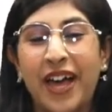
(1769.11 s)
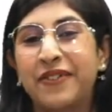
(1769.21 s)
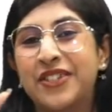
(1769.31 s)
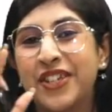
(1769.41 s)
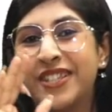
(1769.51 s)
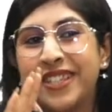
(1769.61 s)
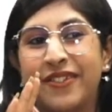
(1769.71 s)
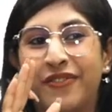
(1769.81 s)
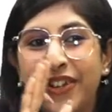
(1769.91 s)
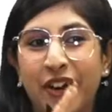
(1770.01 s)
I would just say
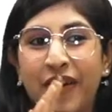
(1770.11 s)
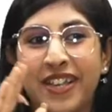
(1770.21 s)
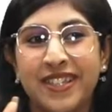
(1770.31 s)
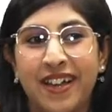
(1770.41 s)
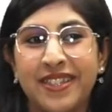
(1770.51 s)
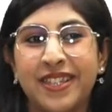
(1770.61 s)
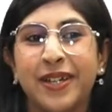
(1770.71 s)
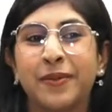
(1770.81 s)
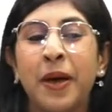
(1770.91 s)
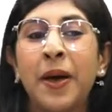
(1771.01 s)
Rio has answered